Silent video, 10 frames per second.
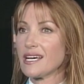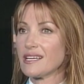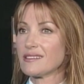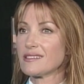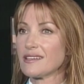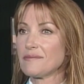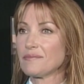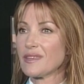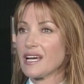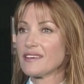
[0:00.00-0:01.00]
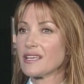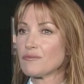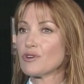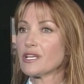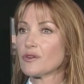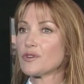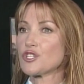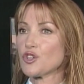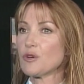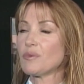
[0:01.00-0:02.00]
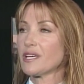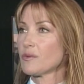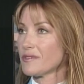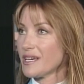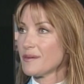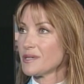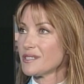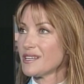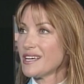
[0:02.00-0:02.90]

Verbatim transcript: and um, I think I'm really going to enjoy being with them and